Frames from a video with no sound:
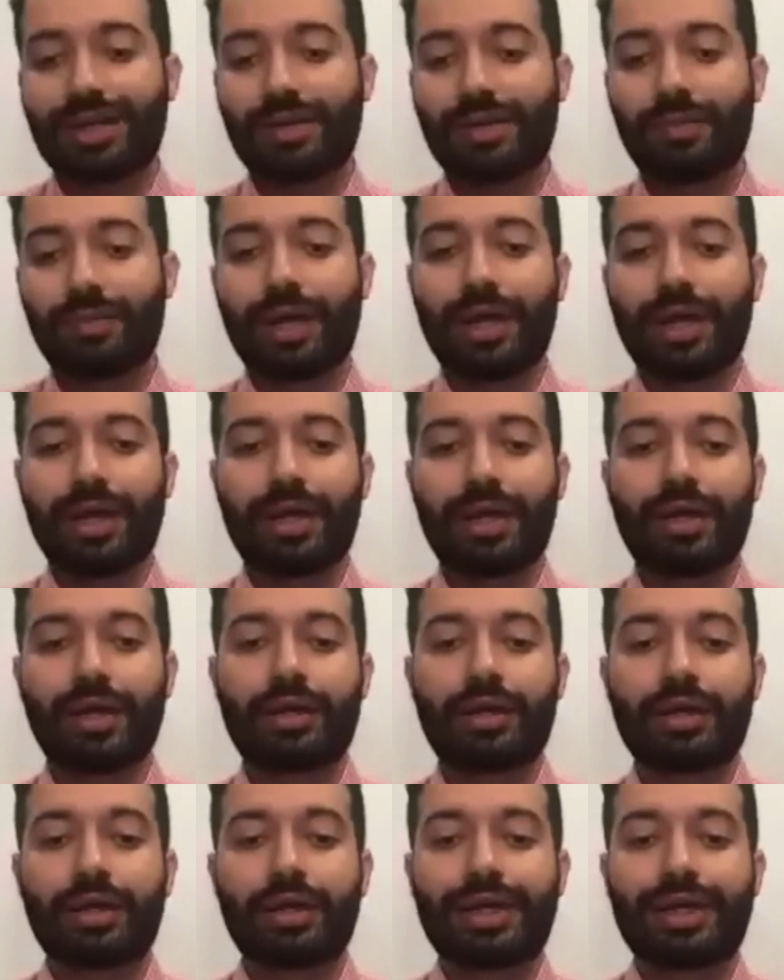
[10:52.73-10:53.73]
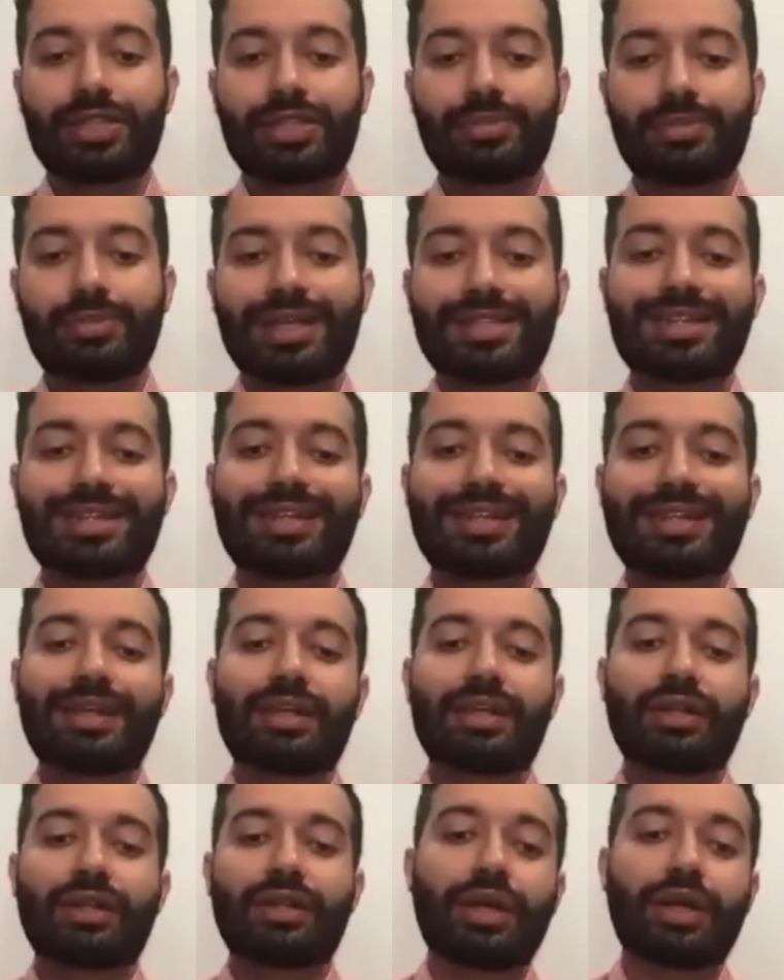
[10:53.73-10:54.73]
where it's basically
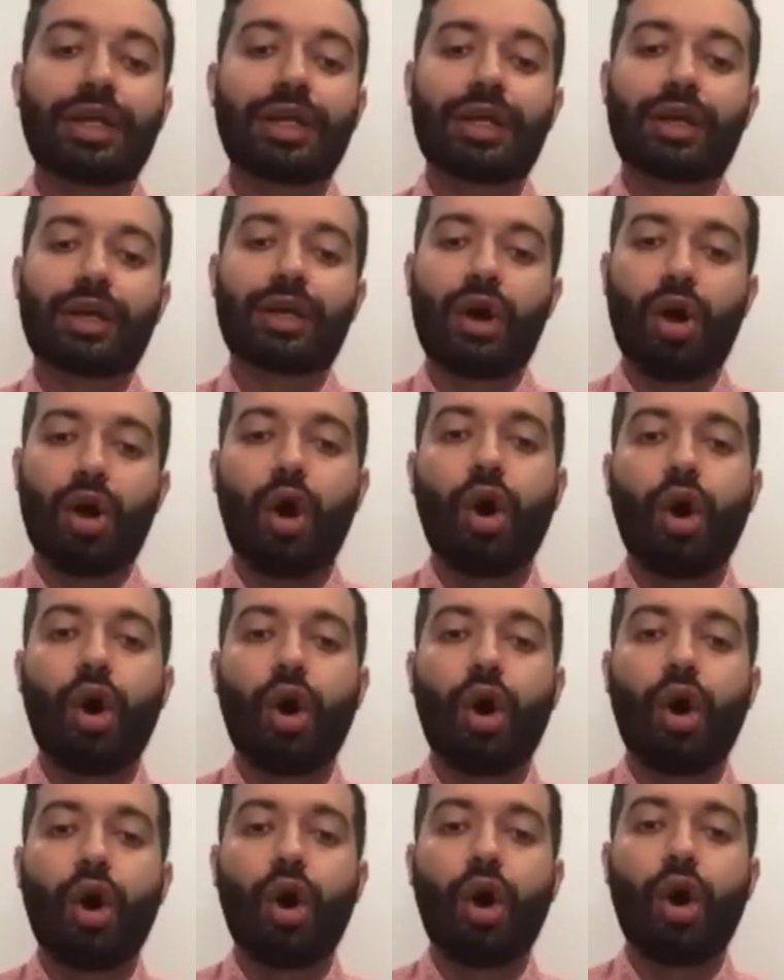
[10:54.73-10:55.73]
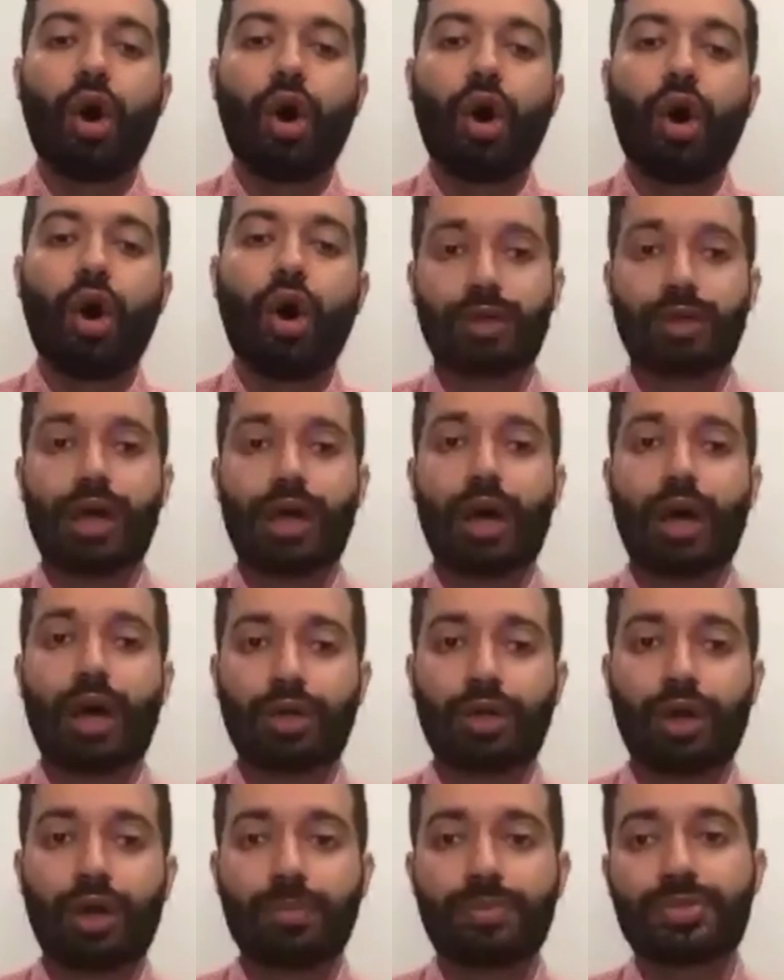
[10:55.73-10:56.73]
learning on historical
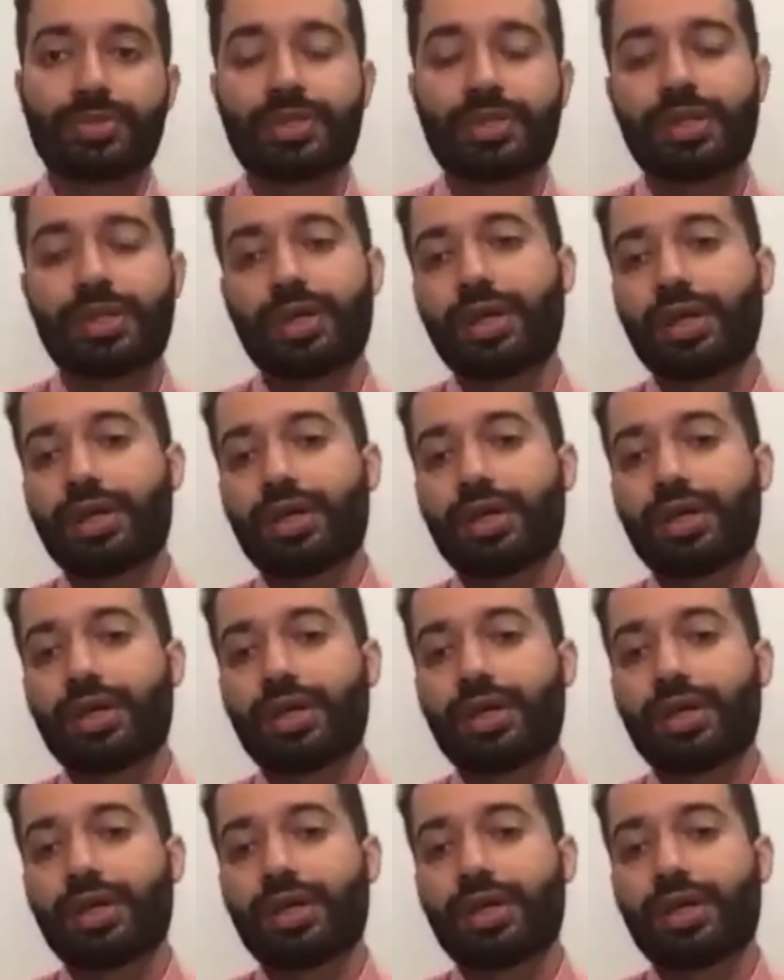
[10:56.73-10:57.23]
outcomes.